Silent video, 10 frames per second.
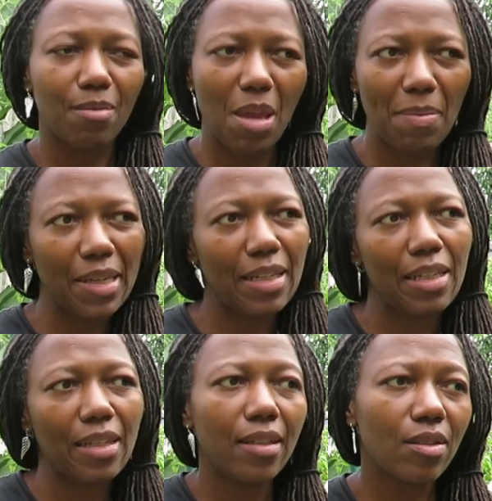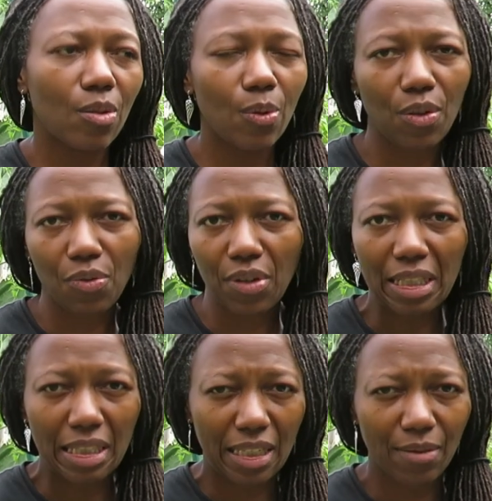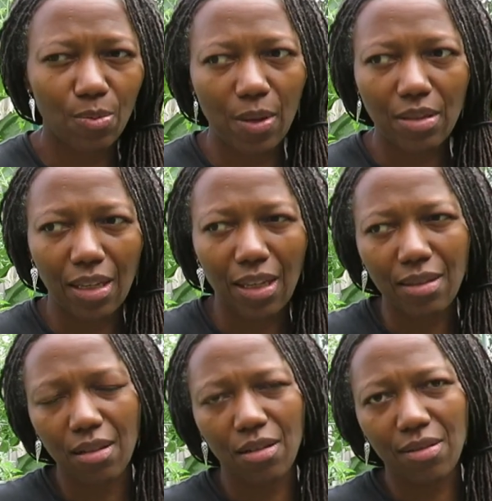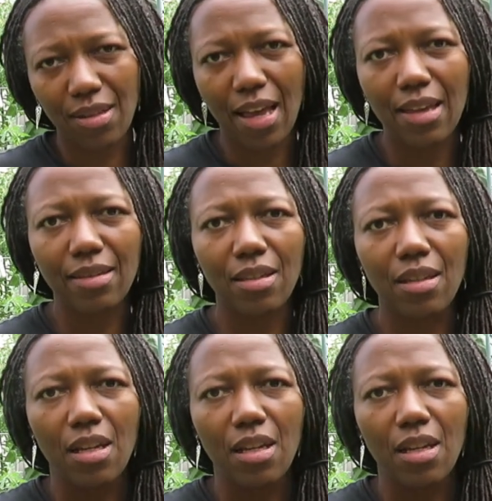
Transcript: maybe 2 or 3 leaves once it gets a good size.